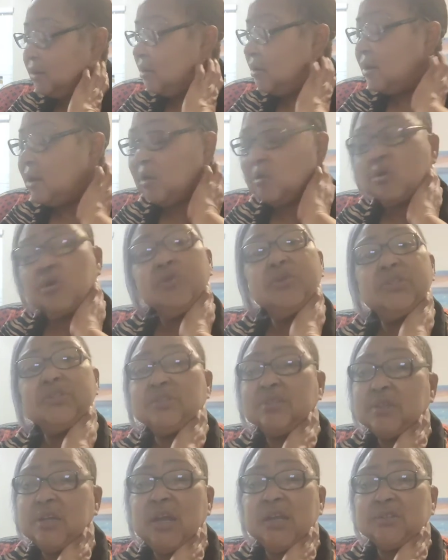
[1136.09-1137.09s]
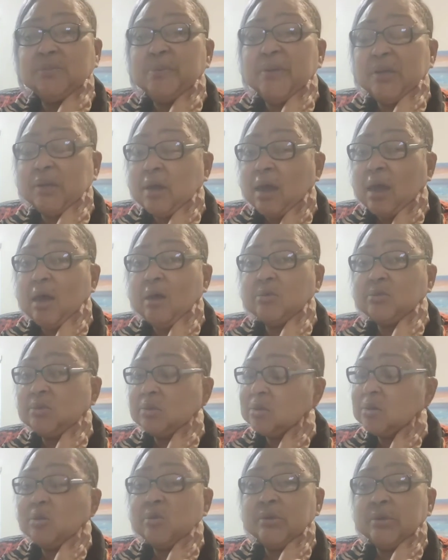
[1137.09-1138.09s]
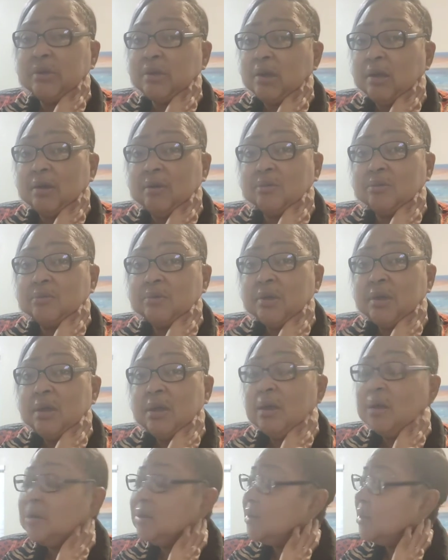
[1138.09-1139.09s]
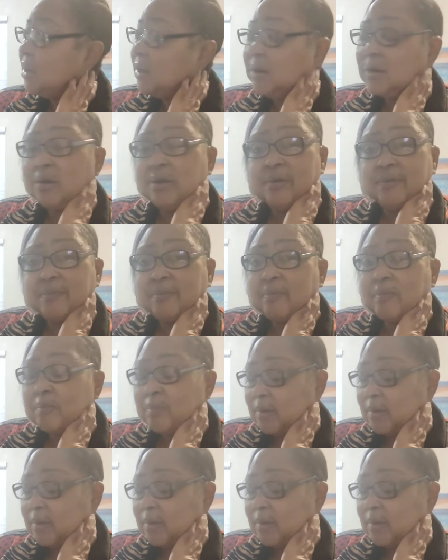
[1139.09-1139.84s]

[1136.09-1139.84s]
No Christian has been called to go it alone. None.